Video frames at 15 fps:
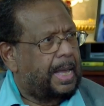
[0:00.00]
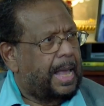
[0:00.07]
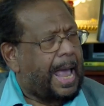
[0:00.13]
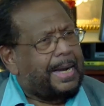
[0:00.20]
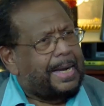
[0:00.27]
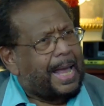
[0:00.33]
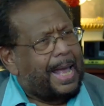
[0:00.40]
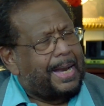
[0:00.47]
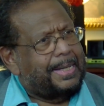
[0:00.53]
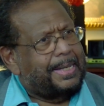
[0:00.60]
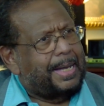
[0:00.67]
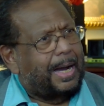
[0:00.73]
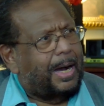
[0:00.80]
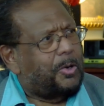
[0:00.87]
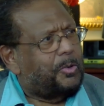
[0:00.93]

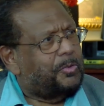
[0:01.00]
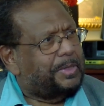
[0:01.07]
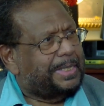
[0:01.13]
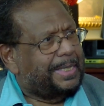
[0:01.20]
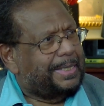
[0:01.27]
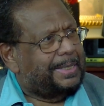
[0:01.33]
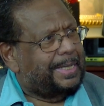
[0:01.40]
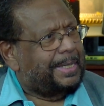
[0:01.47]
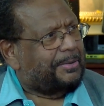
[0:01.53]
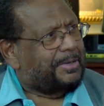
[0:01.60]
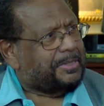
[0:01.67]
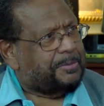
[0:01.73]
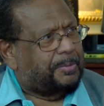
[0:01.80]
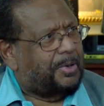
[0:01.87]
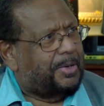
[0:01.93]
And how did they
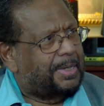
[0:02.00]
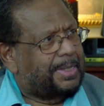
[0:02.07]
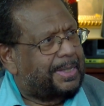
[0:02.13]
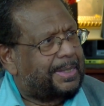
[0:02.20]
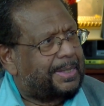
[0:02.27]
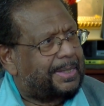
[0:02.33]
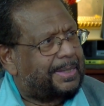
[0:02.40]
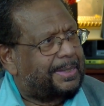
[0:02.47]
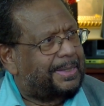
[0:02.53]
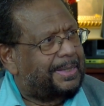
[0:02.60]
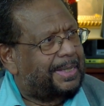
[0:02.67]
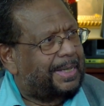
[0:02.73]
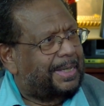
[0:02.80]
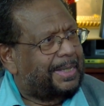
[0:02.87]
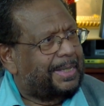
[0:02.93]
respond
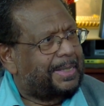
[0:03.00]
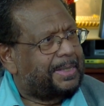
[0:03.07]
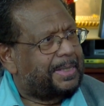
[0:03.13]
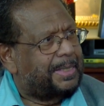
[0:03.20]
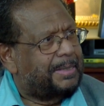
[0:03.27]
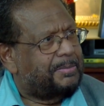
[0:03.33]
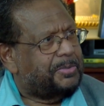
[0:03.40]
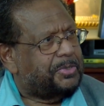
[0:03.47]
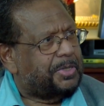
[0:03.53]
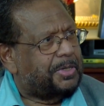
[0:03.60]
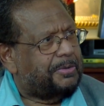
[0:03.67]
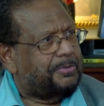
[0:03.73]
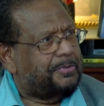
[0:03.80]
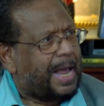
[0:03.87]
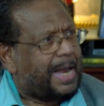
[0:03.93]
in terms
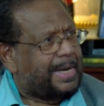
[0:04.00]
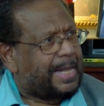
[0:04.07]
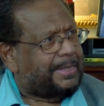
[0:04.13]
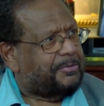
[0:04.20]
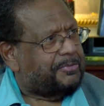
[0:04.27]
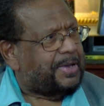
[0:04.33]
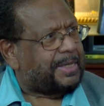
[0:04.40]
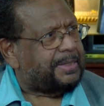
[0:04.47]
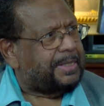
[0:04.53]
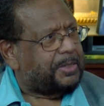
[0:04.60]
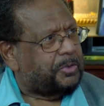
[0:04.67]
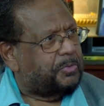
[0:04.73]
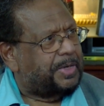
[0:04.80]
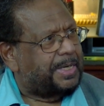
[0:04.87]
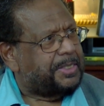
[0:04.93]
of, and the fact
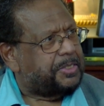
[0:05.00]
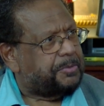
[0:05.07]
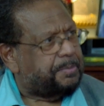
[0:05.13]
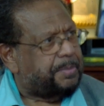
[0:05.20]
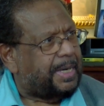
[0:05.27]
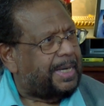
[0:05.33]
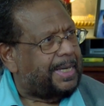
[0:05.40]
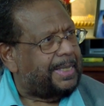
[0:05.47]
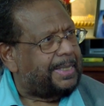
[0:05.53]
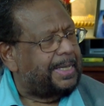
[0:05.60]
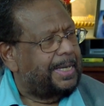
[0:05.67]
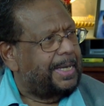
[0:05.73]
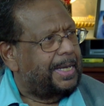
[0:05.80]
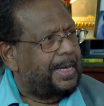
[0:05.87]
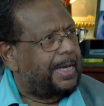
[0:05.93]
that you were
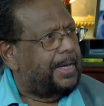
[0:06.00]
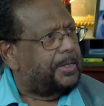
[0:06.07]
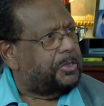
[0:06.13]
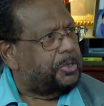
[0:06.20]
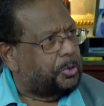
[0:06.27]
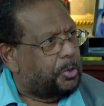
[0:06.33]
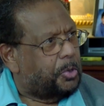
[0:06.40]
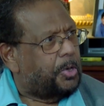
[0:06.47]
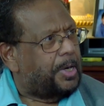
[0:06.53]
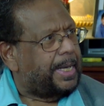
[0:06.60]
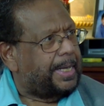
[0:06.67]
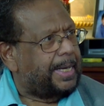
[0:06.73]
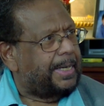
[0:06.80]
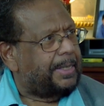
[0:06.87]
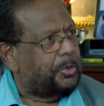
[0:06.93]
inspired to go
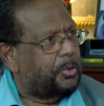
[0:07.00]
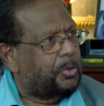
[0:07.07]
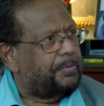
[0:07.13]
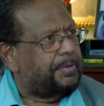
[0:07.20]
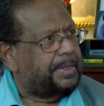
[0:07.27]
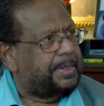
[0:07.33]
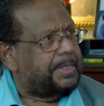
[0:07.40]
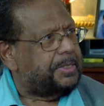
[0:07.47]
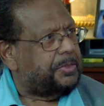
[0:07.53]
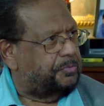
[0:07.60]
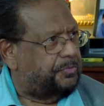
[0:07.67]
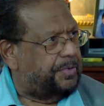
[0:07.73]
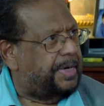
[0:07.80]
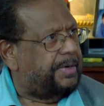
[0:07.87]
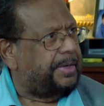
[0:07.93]
ahead and go with this
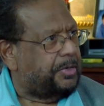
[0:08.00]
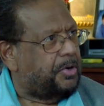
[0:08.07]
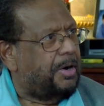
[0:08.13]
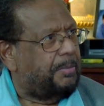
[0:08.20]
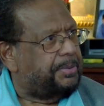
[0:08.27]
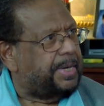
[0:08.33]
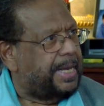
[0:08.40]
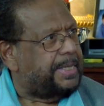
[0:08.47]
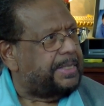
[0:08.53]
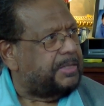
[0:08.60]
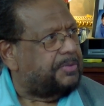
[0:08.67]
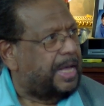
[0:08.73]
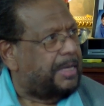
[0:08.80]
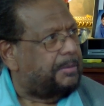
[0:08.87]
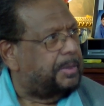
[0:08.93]
very
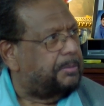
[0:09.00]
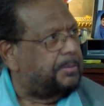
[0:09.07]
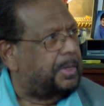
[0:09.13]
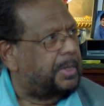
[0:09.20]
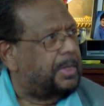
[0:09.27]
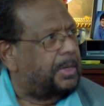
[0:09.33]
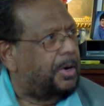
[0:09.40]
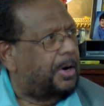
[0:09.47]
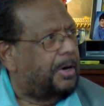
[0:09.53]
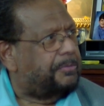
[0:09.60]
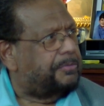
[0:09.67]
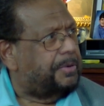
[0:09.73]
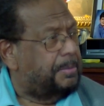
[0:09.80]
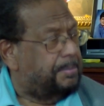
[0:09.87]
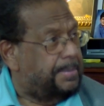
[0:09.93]
comprehensive album
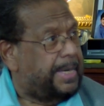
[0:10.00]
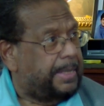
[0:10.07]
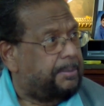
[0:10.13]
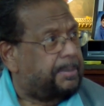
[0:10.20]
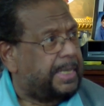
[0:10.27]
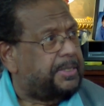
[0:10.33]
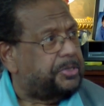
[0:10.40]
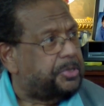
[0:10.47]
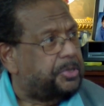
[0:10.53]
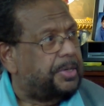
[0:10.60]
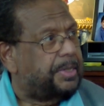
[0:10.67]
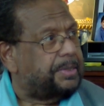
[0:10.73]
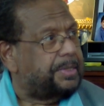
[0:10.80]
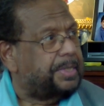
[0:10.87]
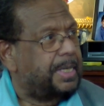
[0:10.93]
of many, many
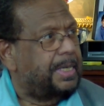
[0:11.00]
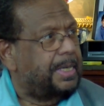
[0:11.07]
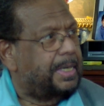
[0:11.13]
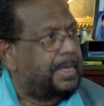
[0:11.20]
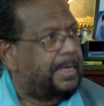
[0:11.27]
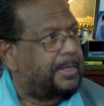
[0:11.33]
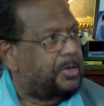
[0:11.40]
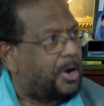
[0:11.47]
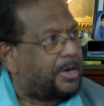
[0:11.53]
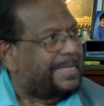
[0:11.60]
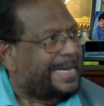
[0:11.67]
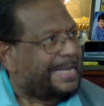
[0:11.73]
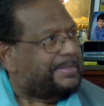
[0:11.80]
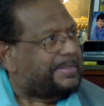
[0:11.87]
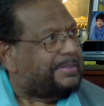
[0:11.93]
songs,
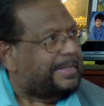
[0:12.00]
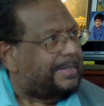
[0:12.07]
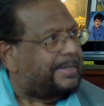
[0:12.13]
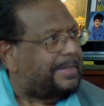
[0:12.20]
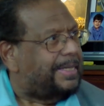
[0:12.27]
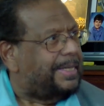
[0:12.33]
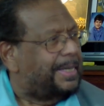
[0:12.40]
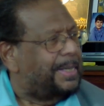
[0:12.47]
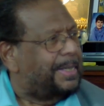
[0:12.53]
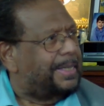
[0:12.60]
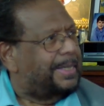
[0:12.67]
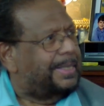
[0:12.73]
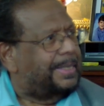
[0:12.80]
not necessarily